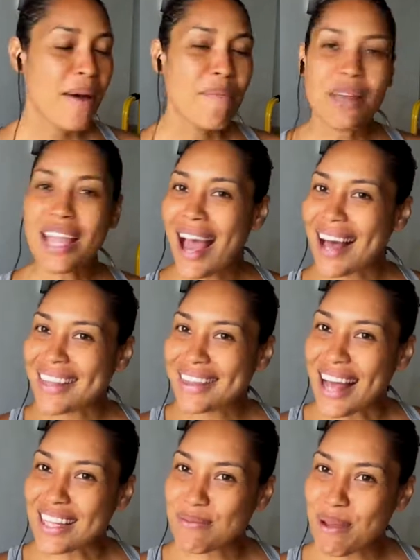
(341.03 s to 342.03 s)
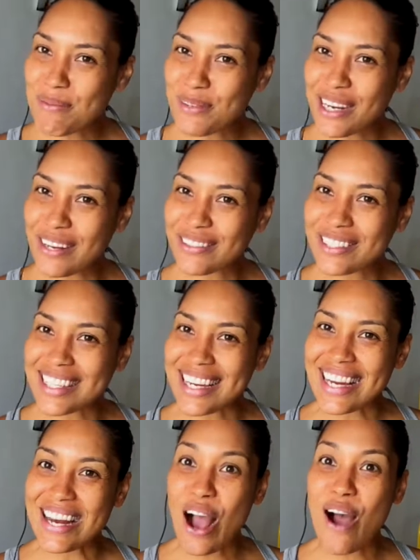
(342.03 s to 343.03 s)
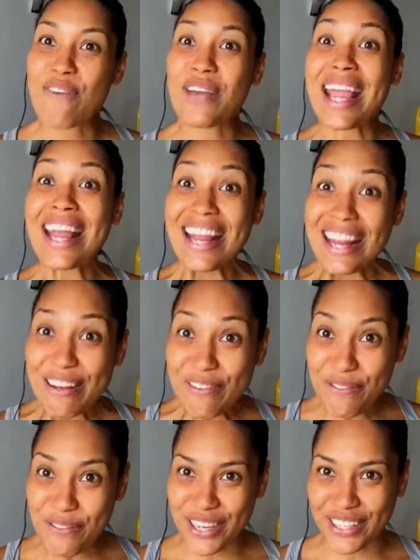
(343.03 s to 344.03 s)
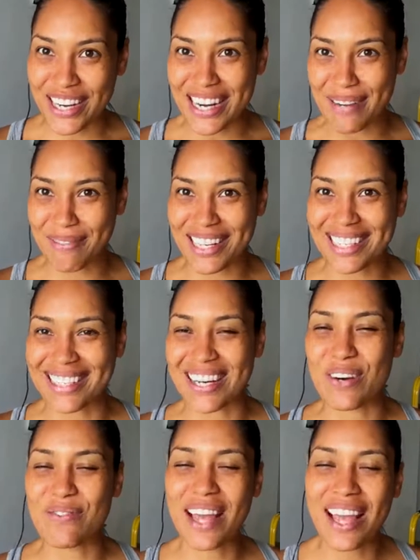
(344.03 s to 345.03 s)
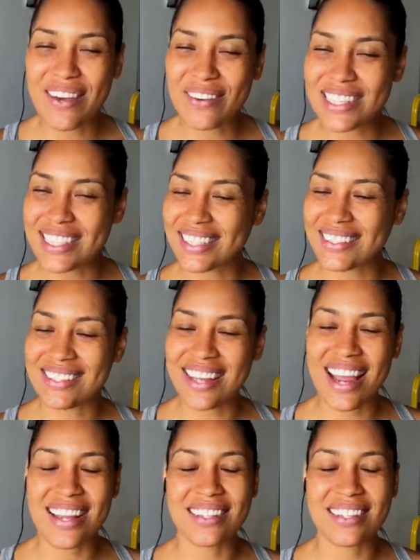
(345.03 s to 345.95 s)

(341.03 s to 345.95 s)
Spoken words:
But yeah, that's my morning routine of invigorating myself every single day.